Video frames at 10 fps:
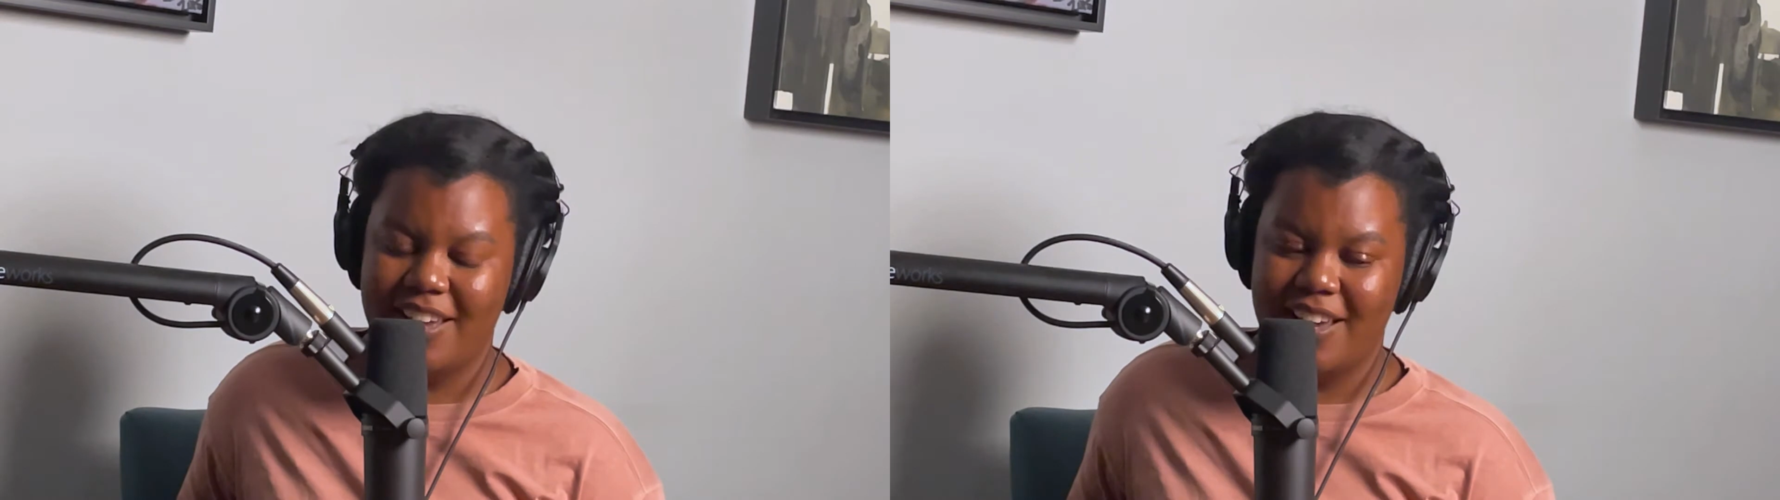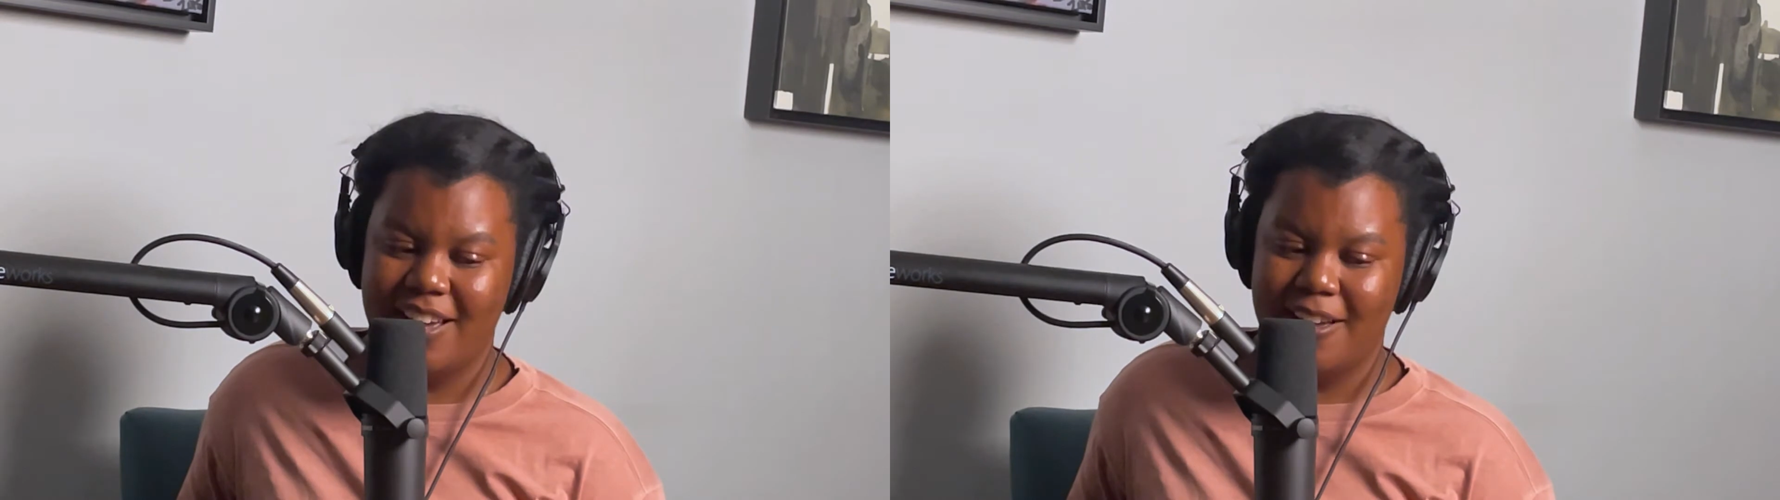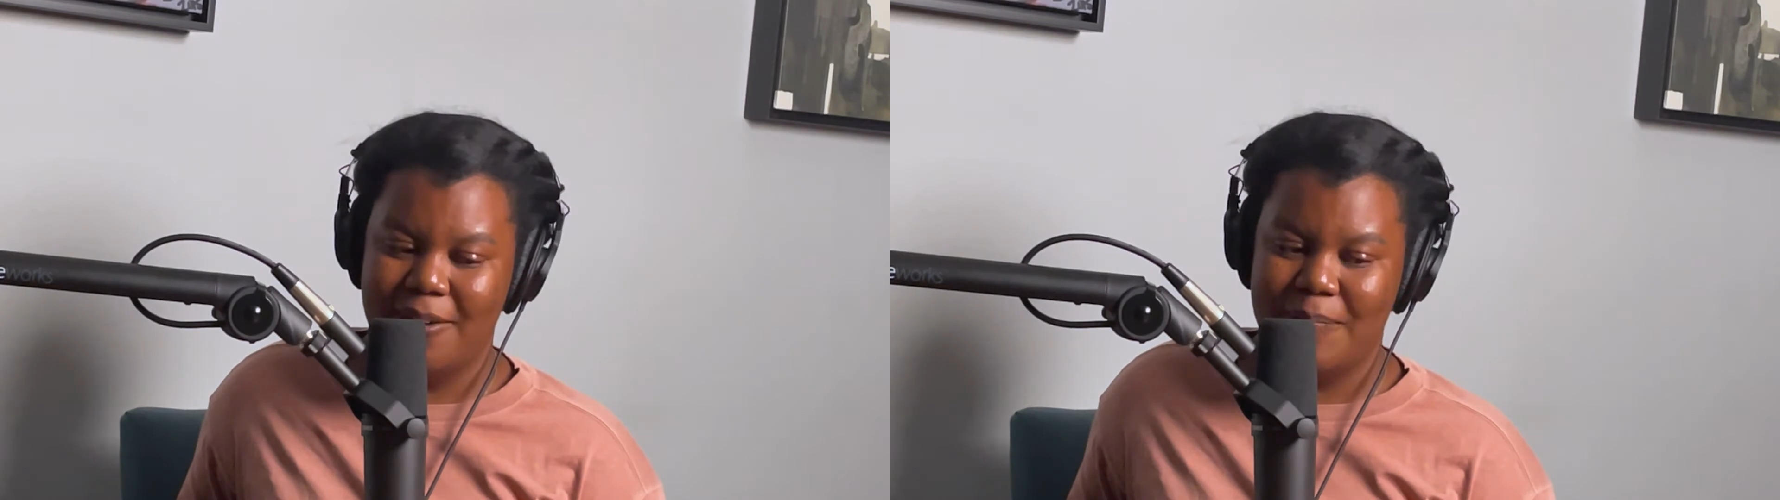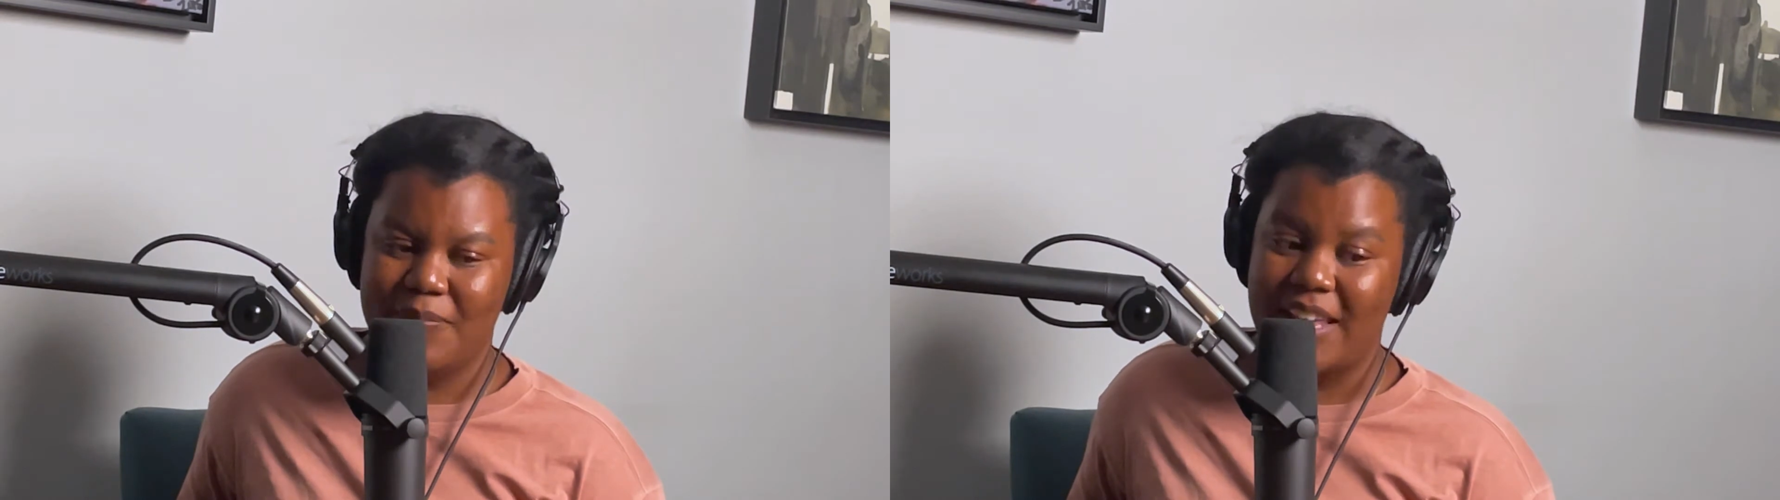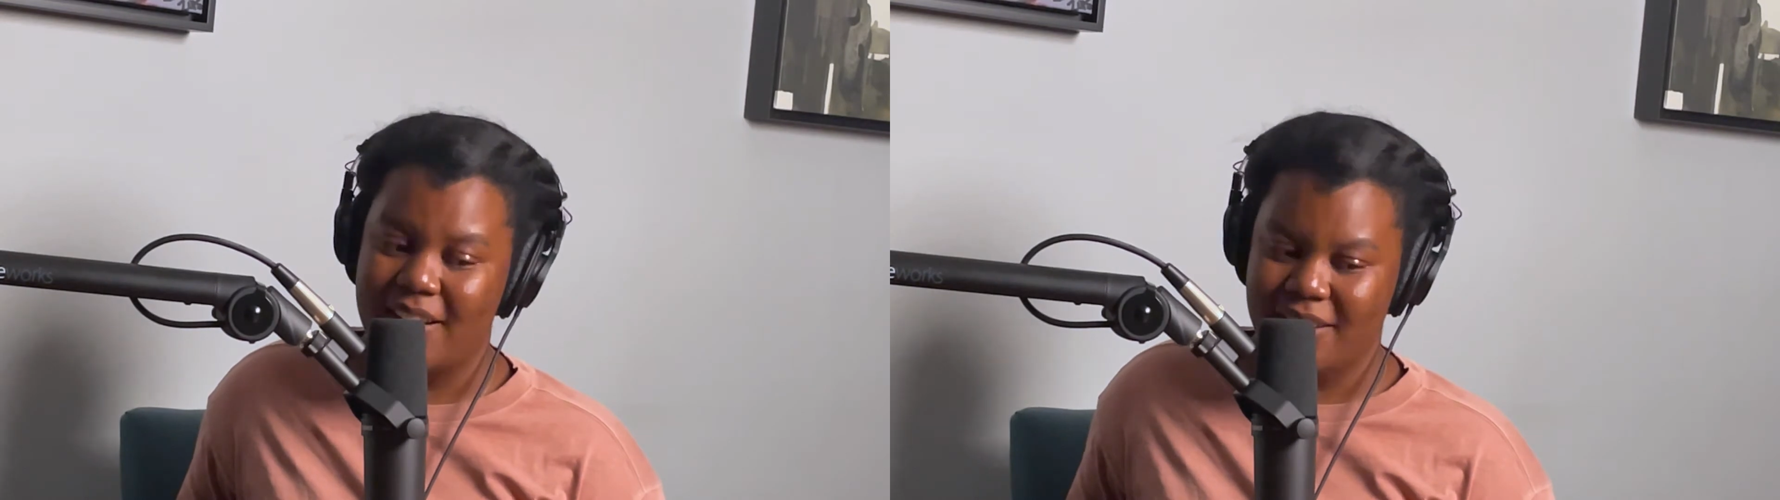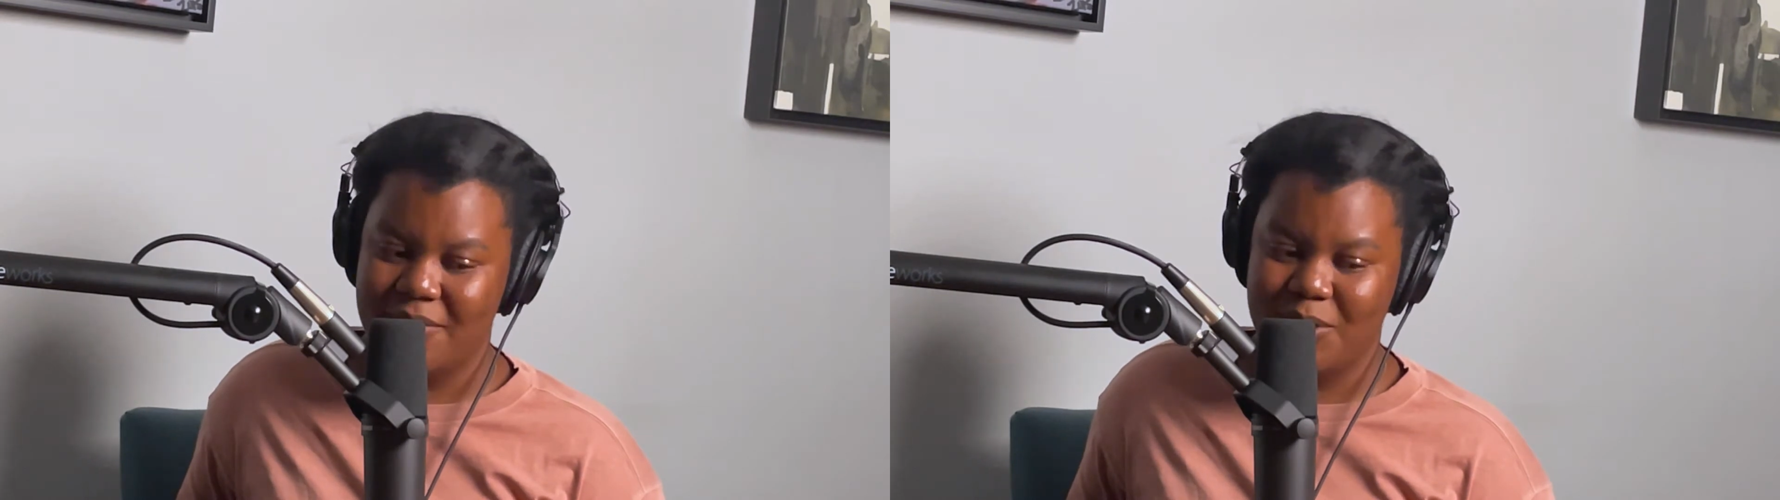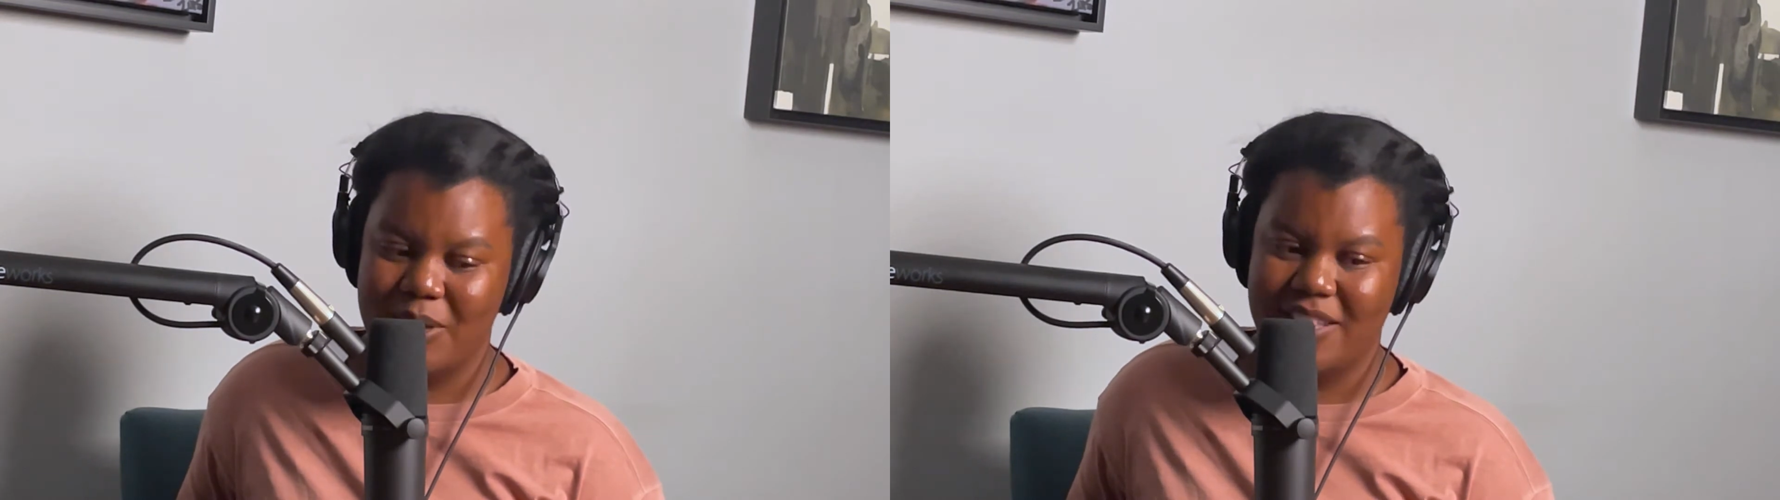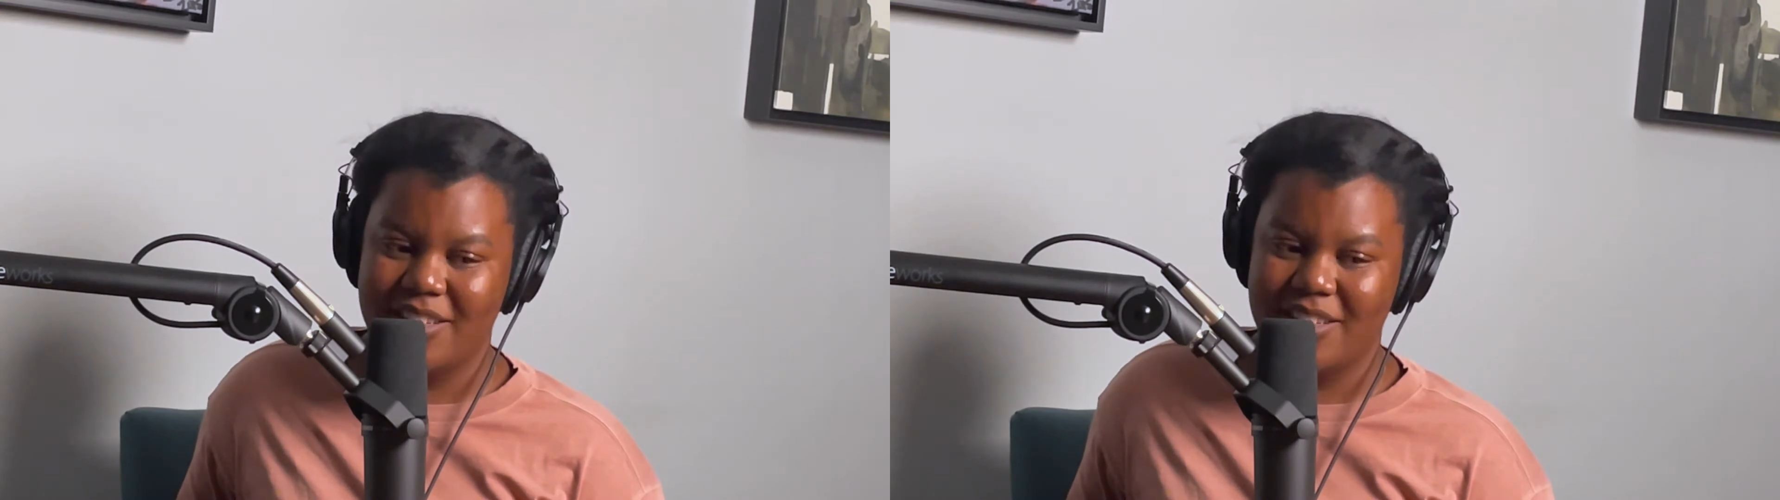that I lived with.